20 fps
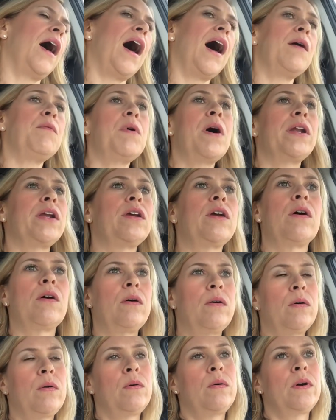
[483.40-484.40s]
I want to
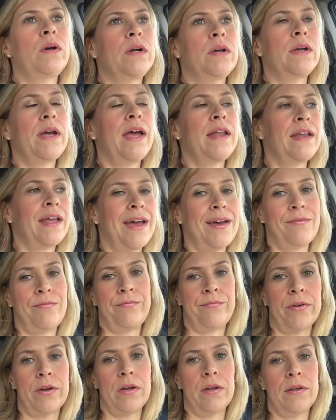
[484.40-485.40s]
go and have
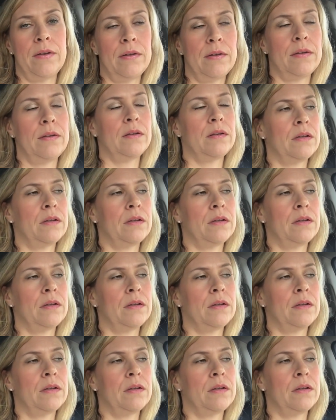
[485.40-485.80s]
fun.